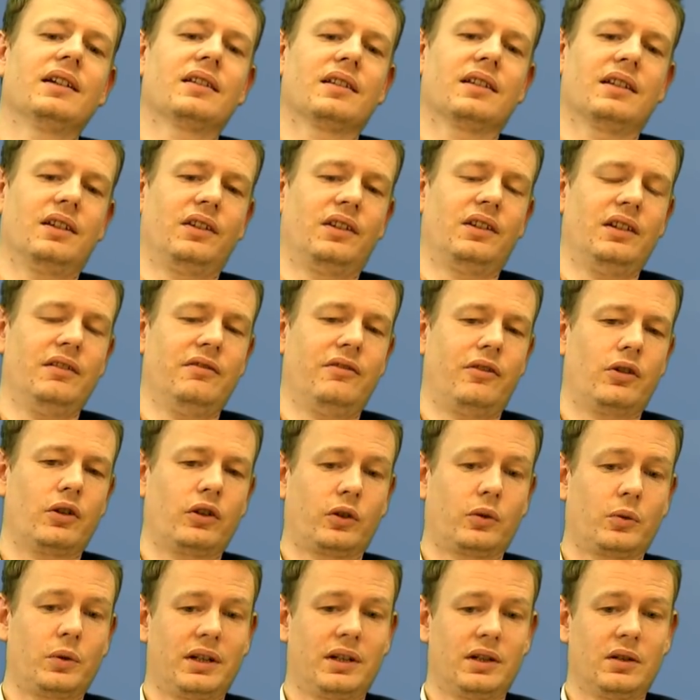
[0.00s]
the c4
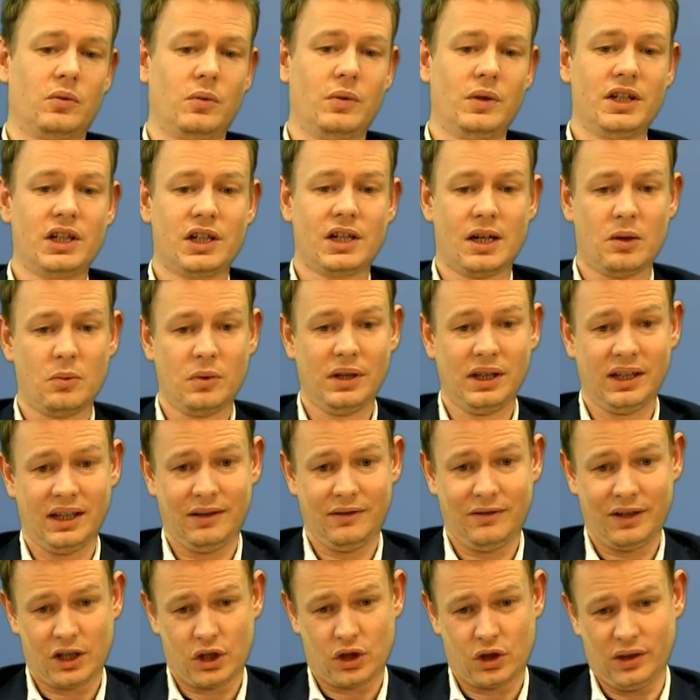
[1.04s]
square? Which I will
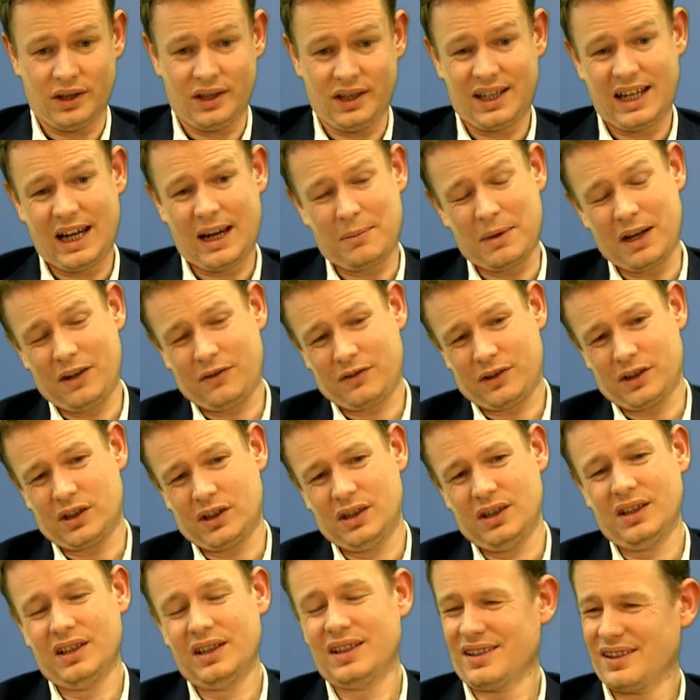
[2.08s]
eventually come after.
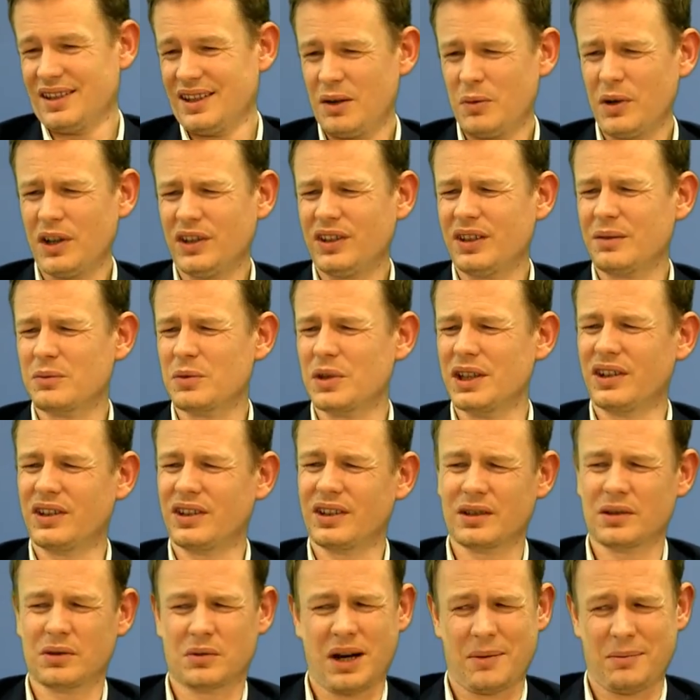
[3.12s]
There were some
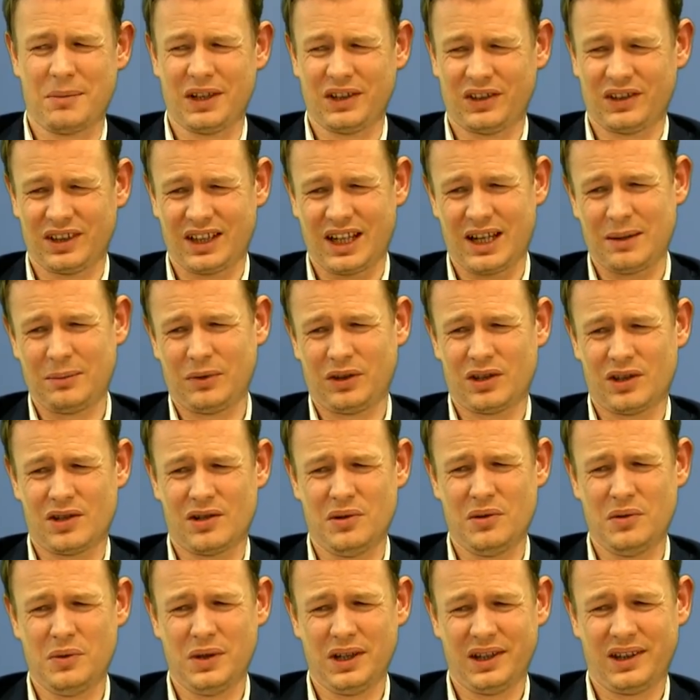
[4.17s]
recent Grandmaster games
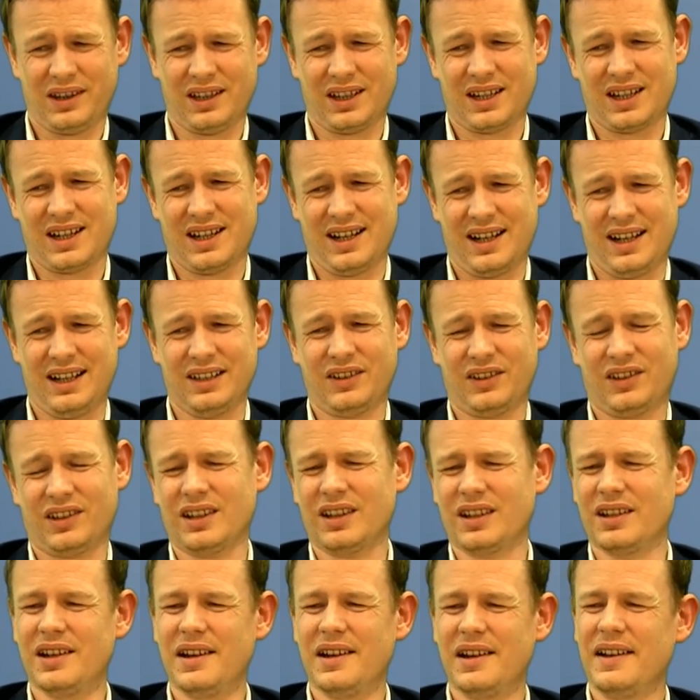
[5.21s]
too. I think
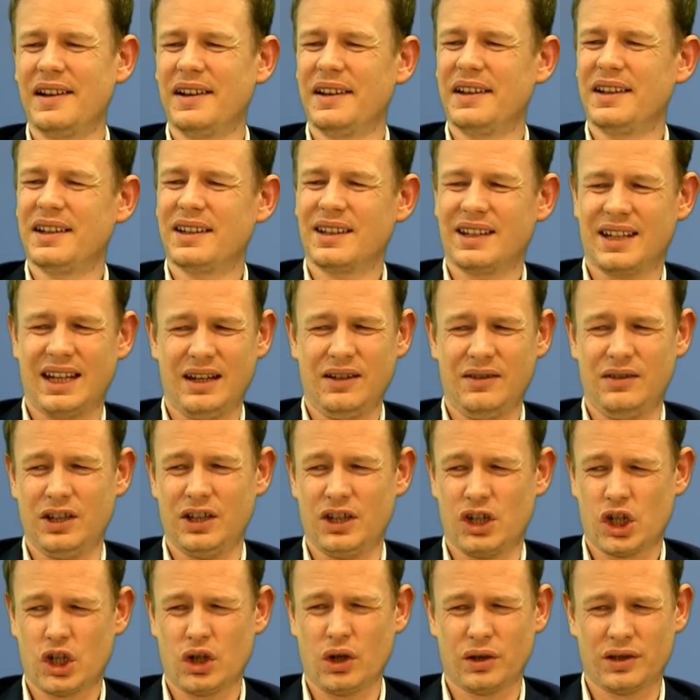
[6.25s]
Carlsen gave it a
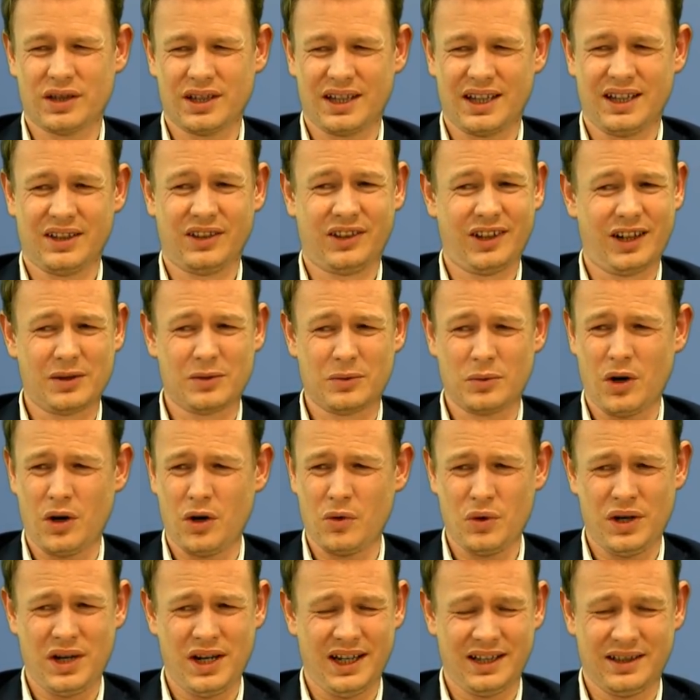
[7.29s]
shot against
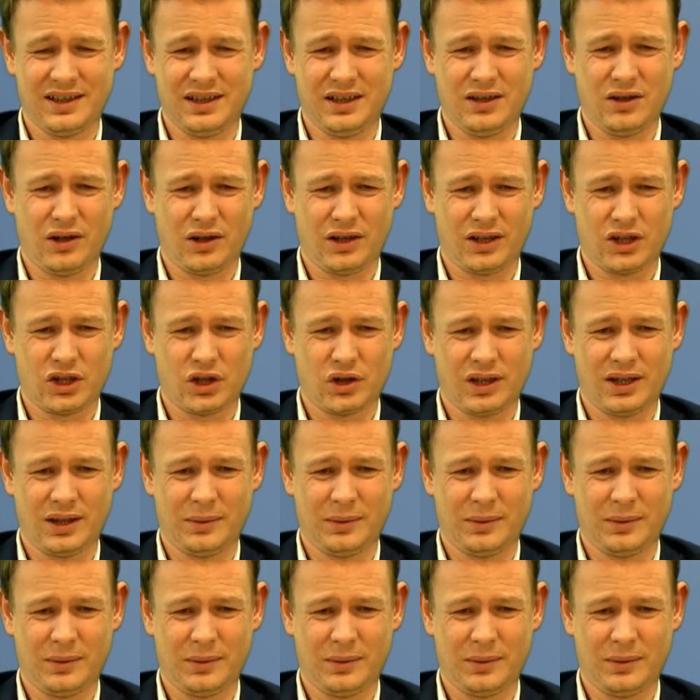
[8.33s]
Aronia and did not enjoy